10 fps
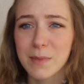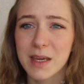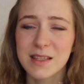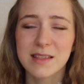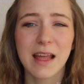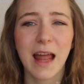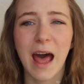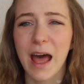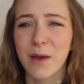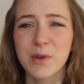means that
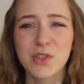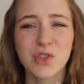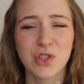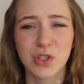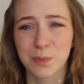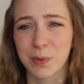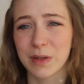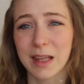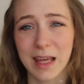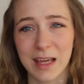I was super
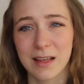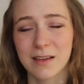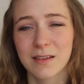late.